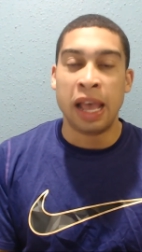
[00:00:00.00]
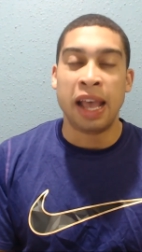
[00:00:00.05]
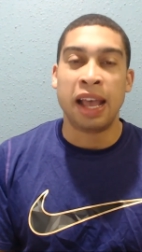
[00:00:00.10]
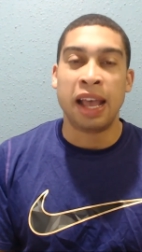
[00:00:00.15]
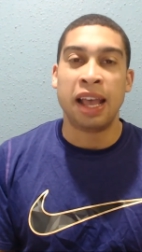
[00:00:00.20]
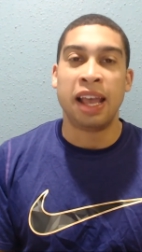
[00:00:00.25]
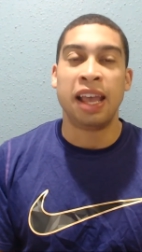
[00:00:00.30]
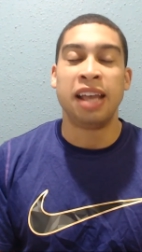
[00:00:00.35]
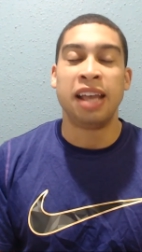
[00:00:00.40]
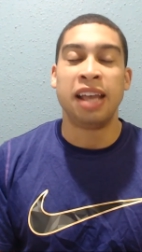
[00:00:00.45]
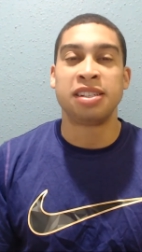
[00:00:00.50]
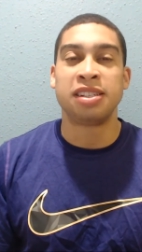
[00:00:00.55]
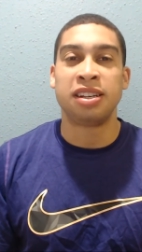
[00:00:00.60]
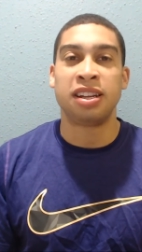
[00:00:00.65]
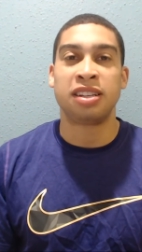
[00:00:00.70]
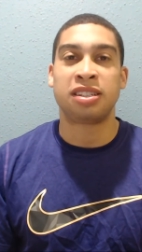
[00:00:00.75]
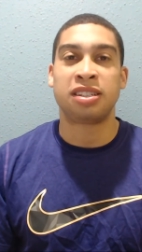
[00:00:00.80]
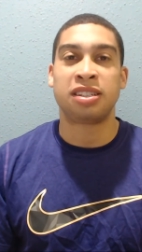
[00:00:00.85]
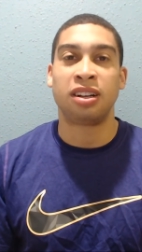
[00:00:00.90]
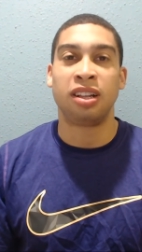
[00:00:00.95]
isn't
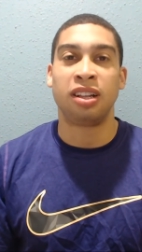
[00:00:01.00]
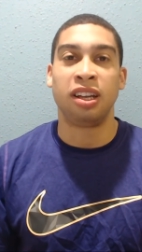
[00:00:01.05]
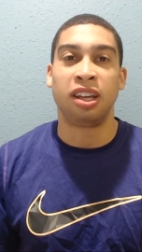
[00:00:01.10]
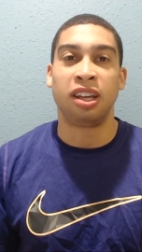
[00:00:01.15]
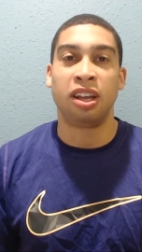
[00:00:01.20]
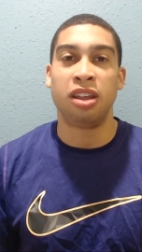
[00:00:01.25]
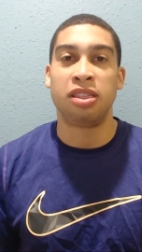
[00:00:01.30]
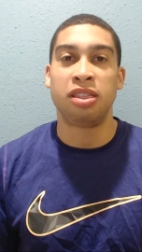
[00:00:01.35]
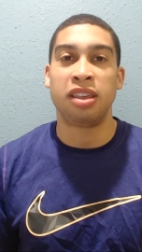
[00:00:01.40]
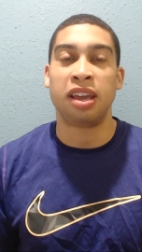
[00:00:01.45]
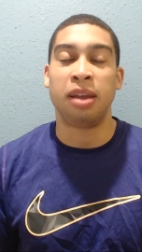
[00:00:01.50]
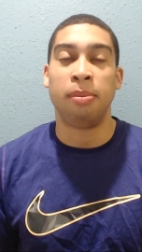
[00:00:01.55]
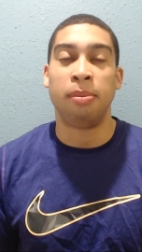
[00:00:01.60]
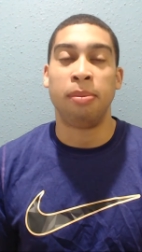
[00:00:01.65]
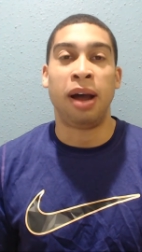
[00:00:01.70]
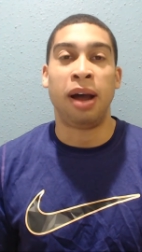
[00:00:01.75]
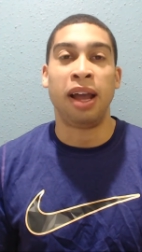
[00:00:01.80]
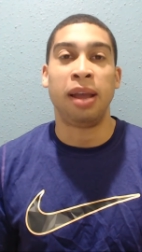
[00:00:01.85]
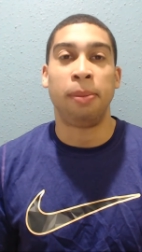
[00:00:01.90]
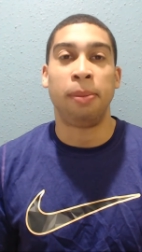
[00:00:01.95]
necessarily a good thing in my
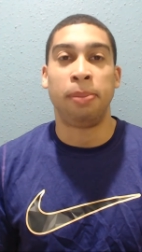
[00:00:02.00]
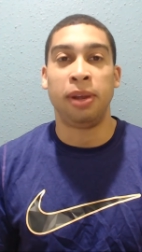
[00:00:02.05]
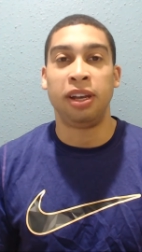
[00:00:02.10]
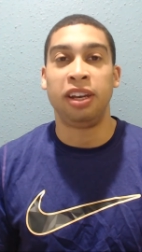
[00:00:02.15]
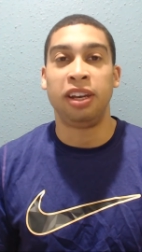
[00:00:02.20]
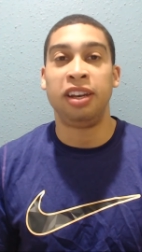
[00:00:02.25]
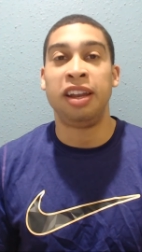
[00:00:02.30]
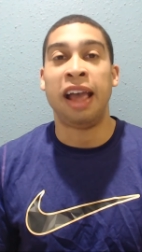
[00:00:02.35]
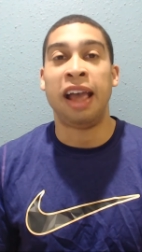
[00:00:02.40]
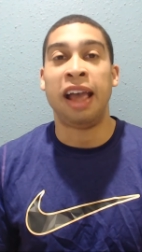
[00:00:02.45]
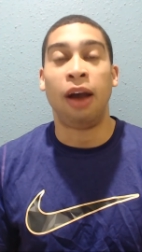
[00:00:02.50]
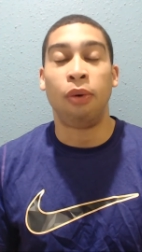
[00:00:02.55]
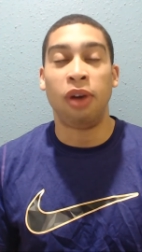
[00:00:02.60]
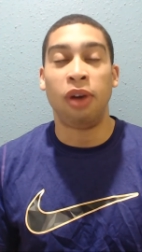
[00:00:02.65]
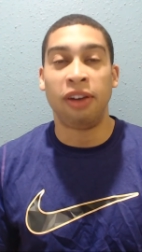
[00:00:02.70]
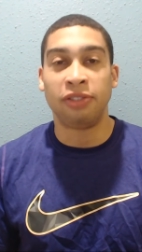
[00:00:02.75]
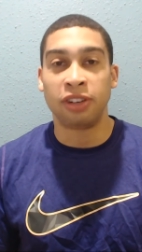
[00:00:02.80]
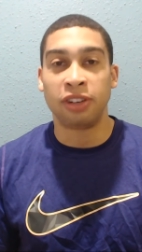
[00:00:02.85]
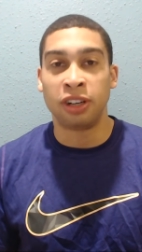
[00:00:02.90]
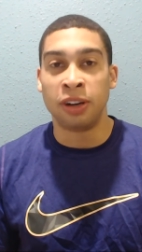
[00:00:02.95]
opinion.
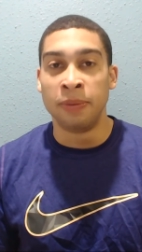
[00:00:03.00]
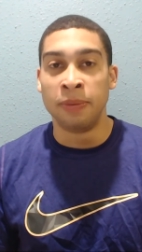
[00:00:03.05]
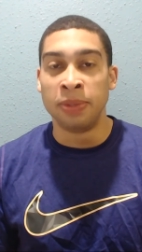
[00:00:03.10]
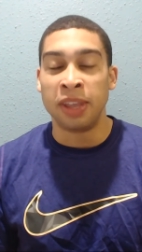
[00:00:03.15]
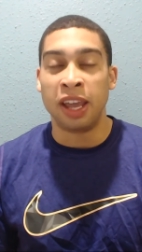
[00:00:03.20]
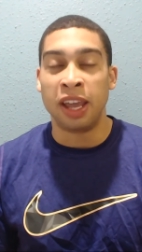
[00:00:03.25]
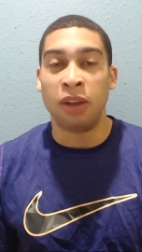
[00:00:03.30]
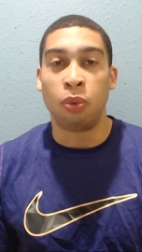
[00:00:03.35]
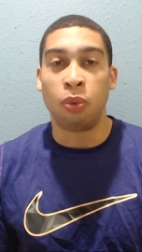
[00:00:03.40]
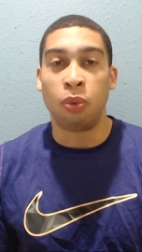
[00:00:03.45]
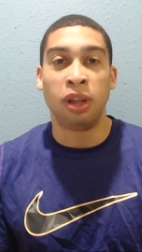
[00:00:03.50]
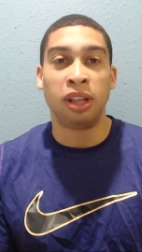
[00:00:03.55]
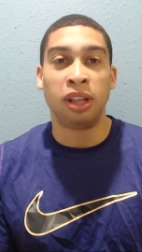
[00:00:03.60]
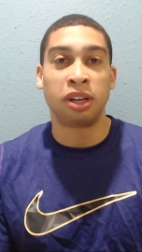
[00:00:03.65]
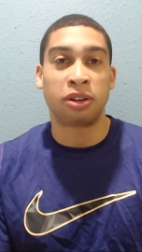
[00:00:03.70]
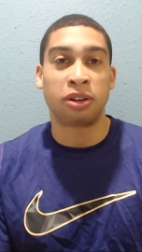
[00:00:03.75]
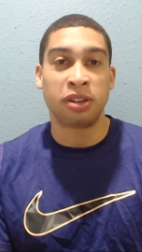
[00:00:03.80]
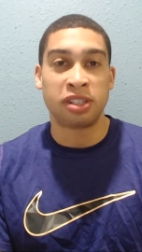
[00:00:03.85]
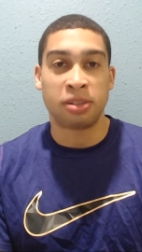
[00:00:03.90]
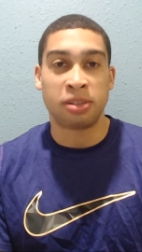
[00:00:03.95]
However, it will
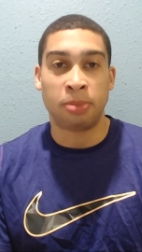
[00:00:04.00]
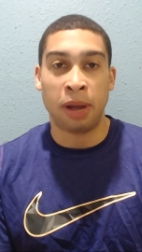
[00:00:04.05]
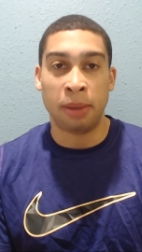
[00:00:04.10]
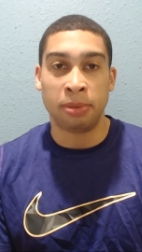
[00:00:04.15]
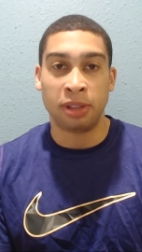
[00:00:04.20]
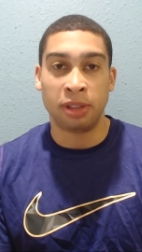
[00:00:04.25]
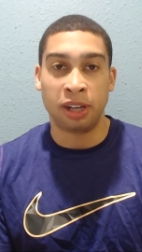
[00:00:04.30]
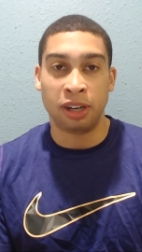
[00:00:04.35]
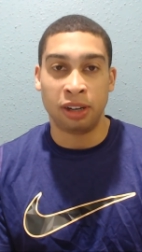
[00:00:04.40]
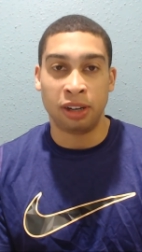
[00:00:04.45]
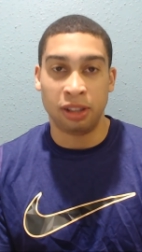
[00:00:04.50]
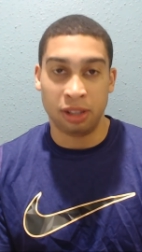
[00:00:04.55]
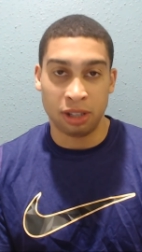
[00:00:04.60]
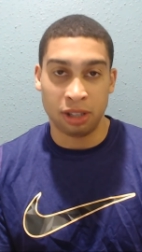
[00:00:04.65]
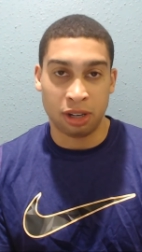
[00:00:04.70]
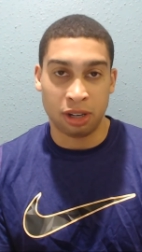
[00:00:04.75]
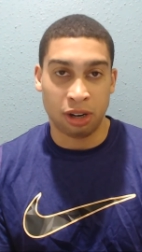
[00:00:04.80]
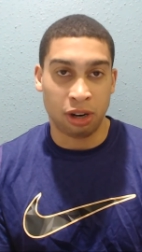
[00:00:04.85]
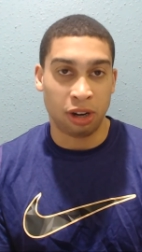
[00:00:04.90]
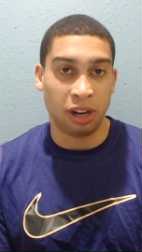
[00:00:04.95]
increase the popularity of the
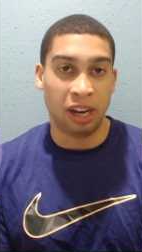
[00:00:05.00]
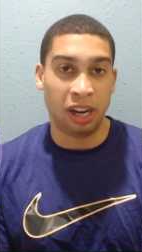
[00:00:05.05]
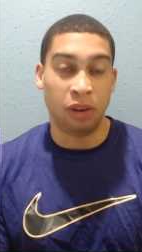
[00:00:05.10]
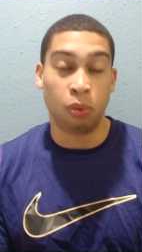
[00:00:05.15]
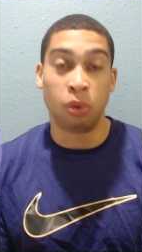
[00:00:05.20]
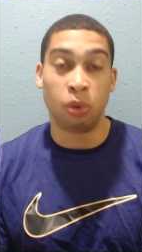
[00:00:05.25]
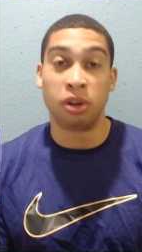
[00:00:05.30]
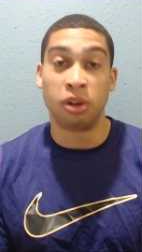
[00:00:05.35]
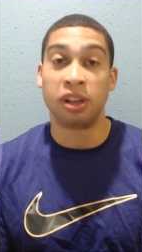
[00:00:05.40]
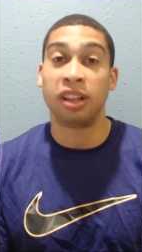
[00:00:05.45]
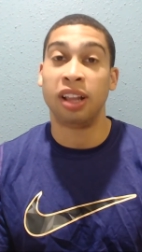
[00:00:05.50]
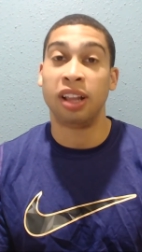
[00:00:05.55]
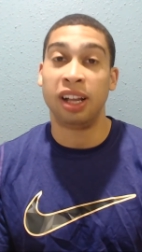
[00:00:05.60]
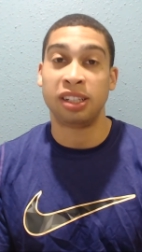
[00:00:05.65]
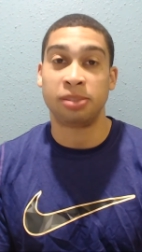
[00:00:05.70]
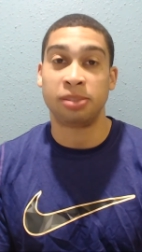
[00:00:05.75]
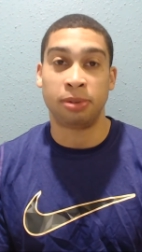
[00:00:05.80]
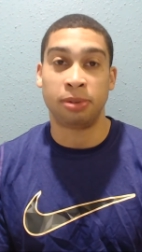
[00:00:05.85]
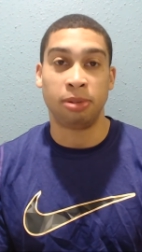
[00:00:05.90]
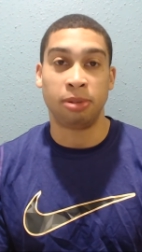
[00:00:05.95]
car. It will get lots of
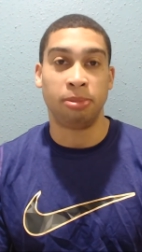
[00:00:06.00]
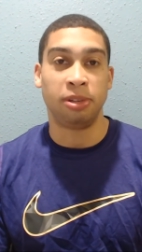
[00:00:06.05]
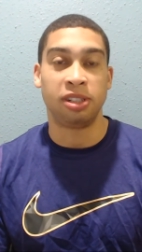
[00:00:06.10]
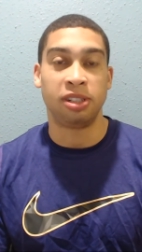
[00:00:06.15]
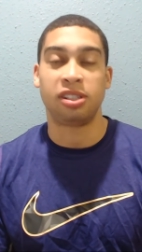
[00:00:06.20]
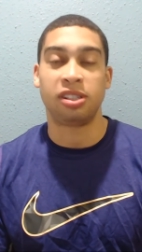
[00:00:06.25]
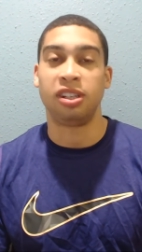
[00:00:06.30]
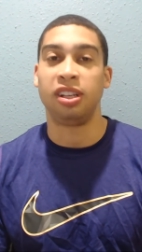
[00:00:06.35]
publicity.